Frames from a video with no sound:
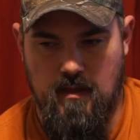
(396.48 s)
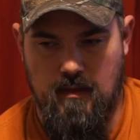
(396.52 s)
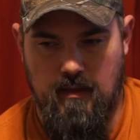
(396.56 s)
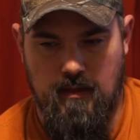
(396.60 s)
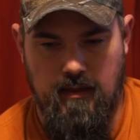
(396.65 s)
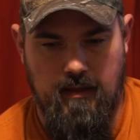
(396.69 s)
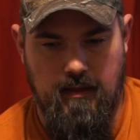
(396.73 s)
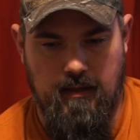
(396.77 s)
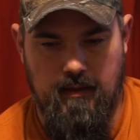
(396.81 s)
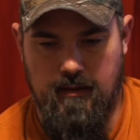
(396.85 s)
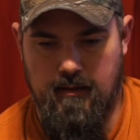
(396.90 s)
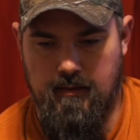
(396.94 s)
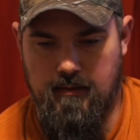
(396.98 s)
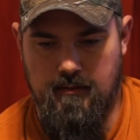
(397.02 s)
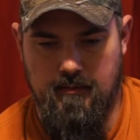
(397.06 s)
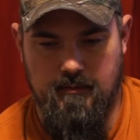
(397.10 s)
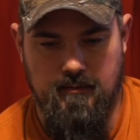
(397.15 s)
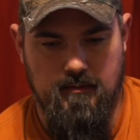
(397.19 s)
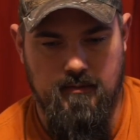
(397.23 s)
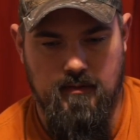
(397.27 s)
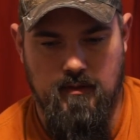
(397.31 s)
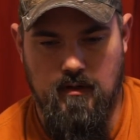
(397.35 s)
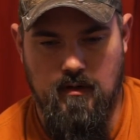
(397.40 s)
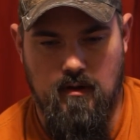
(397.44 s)

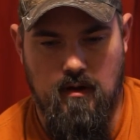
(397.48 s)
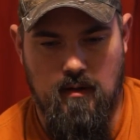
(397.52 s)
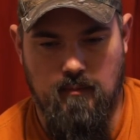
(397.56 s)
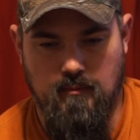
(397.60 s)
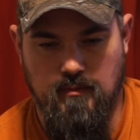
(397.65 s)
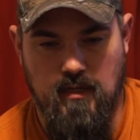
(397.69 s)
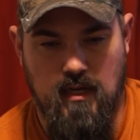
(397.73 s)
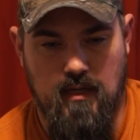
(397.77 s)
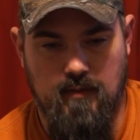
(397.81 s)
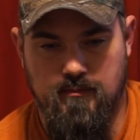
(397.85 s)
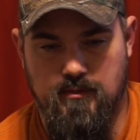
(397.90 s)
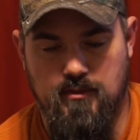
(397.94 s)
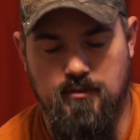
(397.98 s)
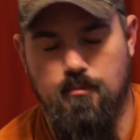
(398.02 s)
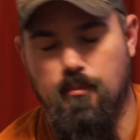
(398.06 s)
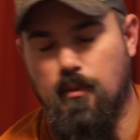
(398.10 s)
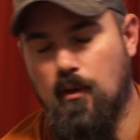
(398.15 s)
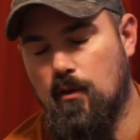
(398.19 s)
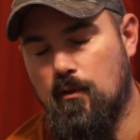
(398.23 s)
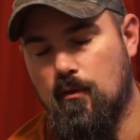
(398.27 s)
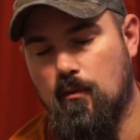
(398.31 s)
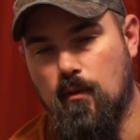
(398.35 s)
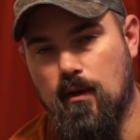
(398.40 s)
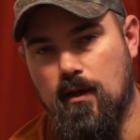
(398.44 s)
And you know, I'm just
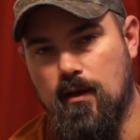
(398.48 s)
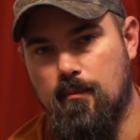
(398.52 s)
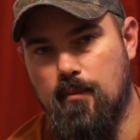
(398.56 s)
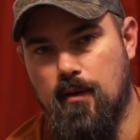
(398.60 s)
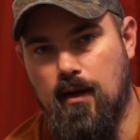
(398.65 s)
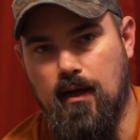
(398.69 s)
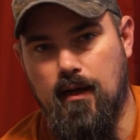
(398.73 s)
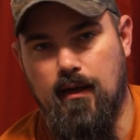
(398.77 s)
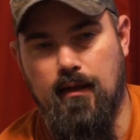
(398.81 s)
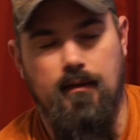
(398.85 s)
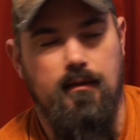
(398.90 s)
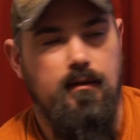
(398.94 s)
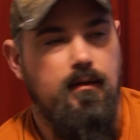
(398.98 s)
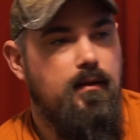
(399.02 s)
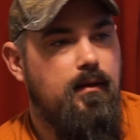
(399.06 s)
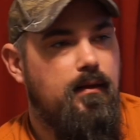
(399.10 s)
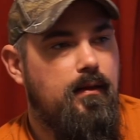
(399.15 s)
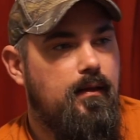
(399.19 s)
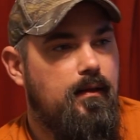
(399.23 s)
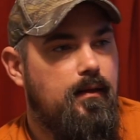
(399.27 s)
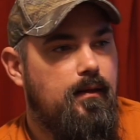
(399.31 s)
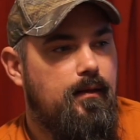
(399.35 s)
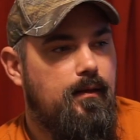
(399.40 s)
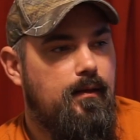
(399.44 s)
blown away by it.
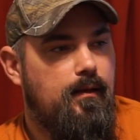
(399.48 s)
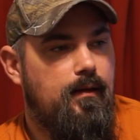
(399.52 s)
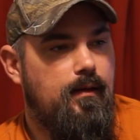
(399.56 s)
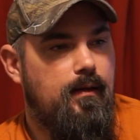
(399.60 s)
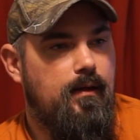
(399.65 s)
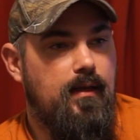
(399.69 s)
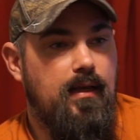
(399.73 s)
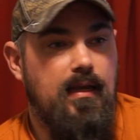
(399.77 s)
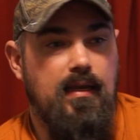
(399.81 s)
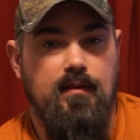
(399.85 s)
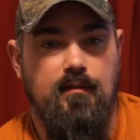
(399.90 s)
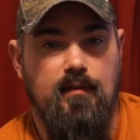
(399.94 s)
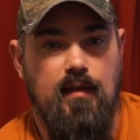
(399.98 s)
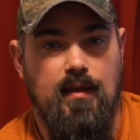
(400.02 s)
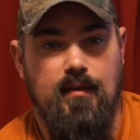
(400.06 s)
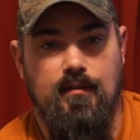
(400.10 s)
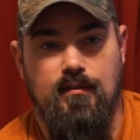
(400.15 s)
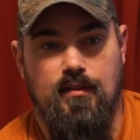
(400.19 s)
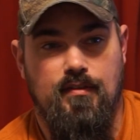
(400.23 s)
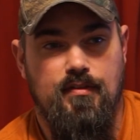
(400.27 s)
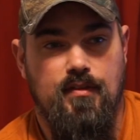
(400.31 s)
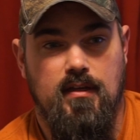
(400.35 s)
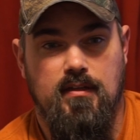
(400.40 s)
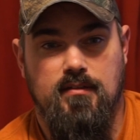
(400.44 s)

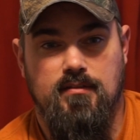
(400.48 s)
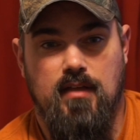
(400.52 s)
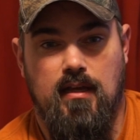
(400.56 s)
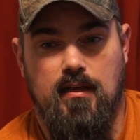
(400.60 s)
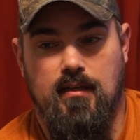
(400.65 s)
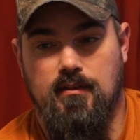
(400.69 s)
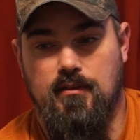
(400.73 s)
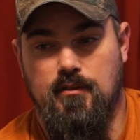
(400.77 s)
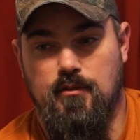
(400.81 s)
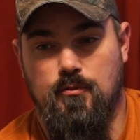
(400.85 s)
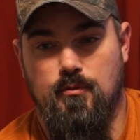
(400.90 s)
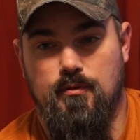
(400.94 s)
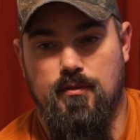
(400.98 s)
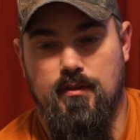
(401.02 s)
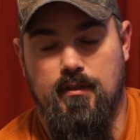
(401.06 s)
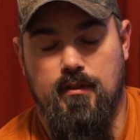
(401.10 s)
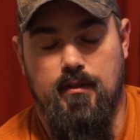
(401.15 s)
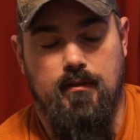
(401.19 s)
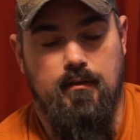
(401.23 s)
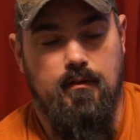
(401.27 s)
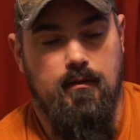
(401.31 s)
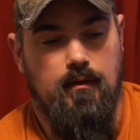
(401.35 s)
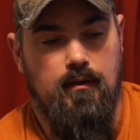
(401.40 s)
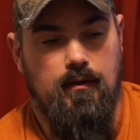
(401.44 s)
And the things I can do with
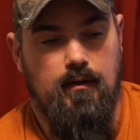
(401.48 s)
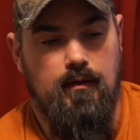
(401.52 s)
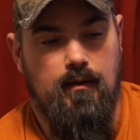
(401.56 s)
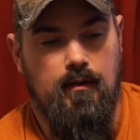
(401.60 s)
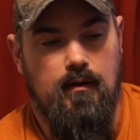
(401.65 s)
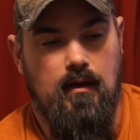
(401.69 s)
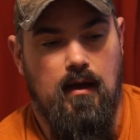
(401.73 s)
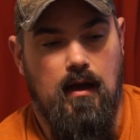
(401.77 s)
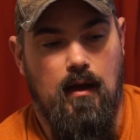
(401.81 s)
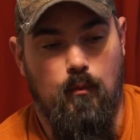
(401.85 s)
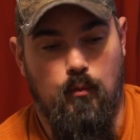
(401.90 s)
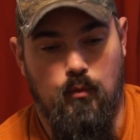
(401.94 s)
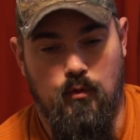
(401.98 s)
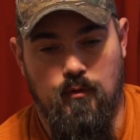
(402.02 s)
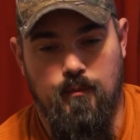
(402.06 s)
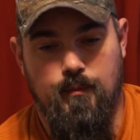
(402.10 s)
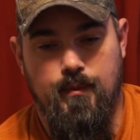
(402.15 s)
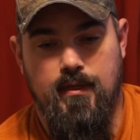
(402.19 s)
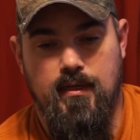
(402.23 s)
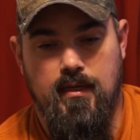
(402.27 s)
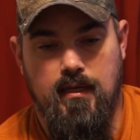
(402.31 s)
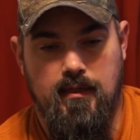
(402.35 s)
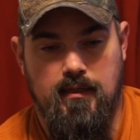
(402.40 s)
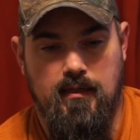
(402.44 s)
it. I will
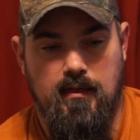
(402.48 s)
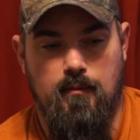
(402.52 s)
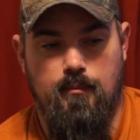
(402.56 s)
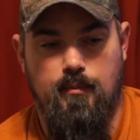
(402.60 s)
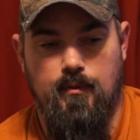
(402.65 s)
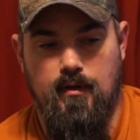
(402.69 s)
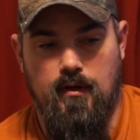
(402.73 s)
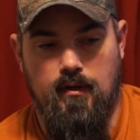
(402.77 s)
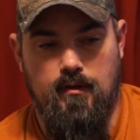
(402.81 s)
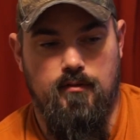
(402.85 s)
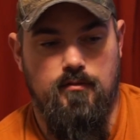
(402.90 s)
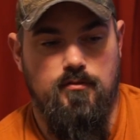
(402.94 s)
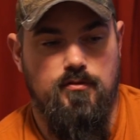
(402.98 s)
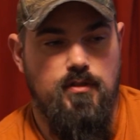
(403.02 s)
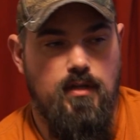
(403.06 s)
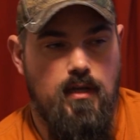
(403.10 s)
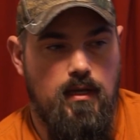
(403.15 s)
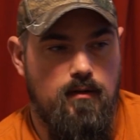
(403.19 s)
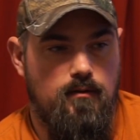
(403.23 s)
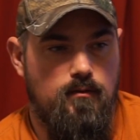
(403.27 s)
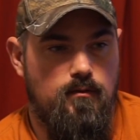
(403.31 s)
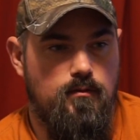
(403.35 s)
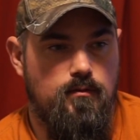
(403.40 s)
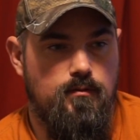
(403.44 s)
be kicking up another
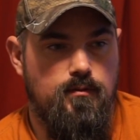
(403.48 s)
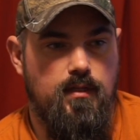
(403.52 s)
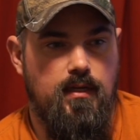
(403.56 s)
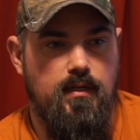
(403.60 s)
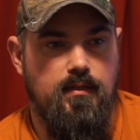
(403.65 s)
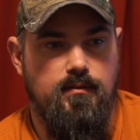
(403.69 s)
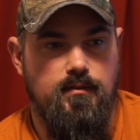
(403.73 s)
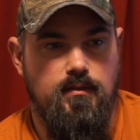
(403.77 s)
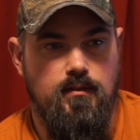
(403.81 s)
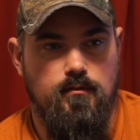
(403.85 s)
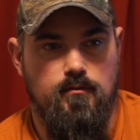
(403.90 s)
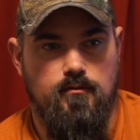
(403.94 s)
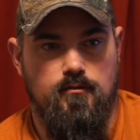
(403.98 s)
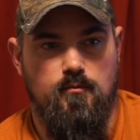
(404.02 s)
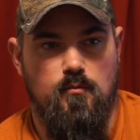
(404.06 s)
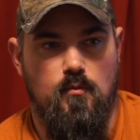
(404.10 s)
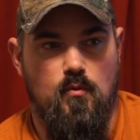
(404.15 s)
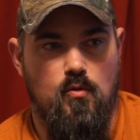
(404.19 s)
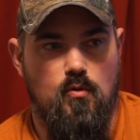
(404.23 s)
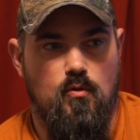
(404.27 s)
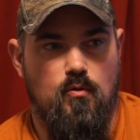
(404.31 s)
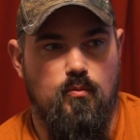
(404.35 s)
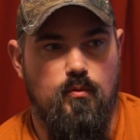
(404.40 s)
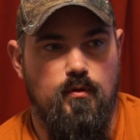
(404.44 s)
channel that deals
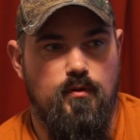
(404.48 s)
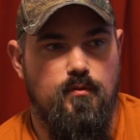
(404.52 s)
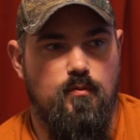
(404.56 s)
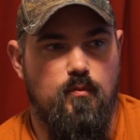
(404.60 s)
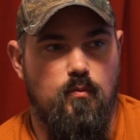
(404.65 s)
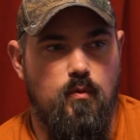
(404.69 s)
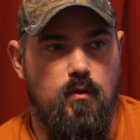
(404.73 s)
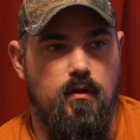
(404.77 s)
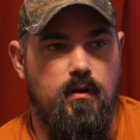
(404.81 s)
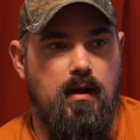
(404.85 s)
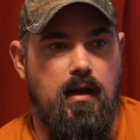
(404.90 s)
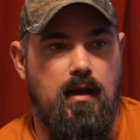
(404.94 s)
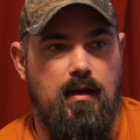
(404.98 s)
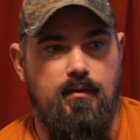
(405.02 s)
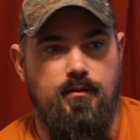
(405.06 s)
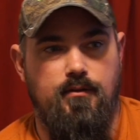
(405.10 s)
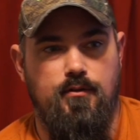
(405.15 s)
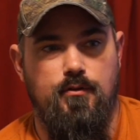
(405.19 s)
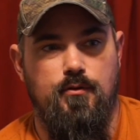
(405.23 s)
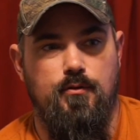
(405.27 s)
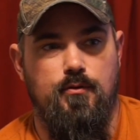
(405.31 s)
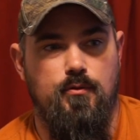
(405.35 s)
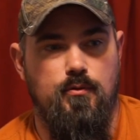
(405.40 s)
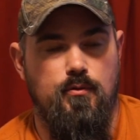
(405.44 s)
more with what I
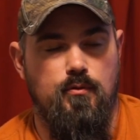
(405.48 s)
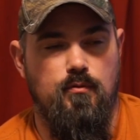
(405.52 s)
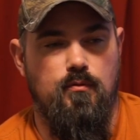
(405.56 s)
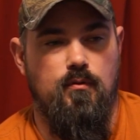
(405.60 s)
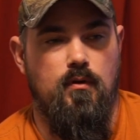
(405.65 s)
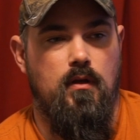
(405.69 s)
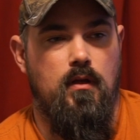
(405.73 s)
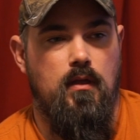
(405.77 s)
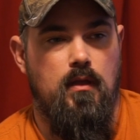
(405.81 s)
do